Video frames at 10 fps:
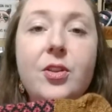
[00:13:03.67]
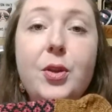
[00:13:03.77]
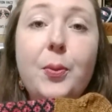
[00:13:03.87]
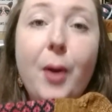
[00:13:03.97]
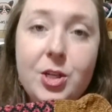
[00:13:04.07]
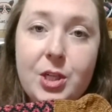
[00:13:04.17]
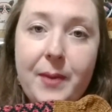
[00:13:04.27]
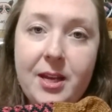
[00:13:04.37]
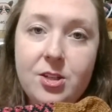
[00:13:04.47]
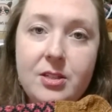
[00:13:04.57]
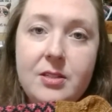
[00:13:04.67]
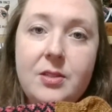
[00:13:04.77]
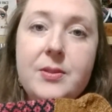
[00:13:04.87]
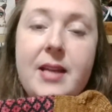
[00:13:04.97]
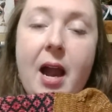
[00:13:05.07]
through the project pages, there
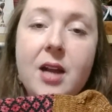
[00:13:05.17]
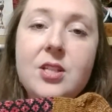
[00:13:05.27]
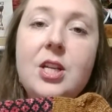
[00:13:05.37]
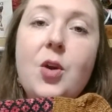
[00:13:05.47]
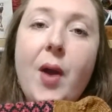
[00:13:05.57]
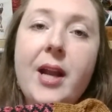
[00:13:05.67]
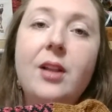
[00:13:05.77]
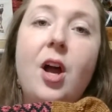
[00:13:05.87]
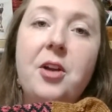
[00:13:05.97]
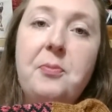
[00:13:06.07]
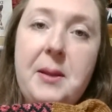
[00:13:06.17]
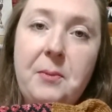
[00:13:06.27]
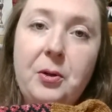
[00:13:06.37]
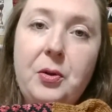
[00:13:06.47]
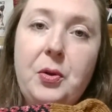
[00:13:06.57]
was actually quite a lot of
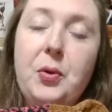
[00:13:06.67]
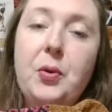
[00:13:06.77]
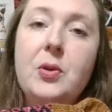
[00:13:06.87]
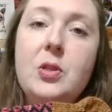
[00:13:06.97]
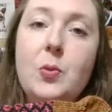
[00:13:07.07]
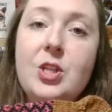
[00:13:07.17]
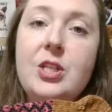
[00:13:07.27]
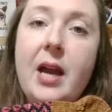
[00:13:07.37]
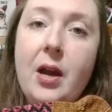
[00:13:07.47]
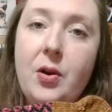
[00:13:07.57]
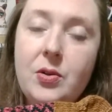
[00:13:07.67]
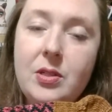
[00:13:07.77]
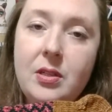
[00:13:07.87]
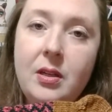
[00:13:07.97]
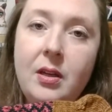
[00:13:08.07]
people who switched out
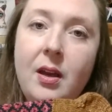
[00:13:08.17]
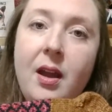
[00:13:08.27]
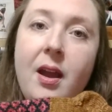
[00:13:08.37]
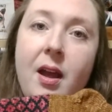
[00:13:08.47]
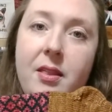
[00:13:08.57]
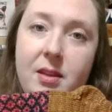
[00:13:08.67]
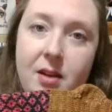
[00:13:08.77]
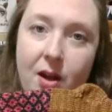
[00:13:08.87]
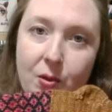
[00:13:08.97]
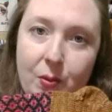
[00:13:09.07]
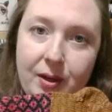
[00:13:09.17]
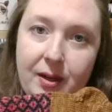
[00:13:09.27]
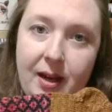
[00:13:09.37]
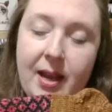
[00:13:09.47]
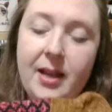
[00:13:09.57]
the color work,
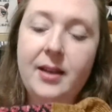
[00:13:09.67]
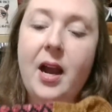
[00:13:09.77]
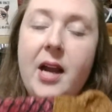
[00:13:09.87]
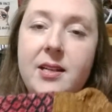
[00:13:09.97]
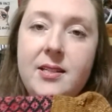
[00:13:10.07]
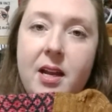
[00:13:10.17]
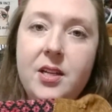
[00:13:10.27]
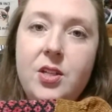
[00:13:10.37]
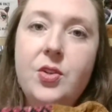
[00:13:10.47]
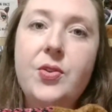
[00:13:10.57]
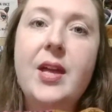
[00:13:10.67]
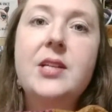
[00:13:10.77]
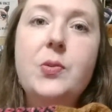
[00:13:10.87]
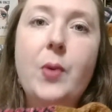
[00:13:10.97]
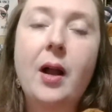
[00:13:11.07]
and I decided to do that
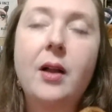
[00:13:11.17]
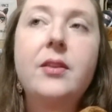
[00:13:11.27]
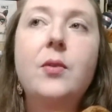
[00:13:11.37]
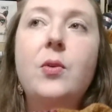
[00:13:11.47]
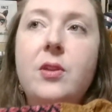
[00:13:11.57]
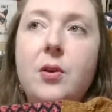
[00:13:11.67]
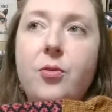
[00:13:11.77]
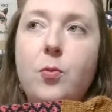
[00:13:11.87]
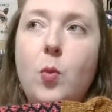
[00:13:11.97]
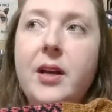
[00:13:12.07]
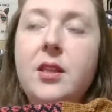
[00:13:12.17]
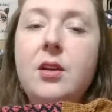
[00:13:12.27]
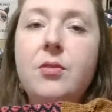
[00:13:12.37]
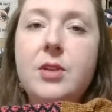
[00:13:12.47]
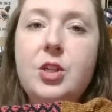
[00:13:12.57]
as well. The one in
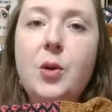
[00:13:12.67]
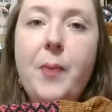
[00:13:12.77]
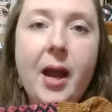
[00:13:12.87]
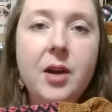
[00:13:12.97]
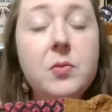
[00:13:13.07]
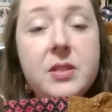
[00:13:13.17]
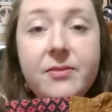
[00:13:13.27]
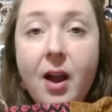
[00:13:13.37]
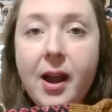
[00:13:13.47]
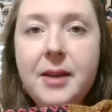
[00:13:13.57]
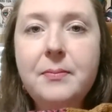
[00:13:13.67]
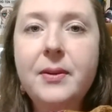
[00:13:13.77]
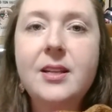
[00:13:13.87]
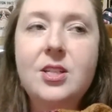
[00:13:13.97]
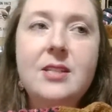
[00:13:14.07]
the original pattern was fine, but it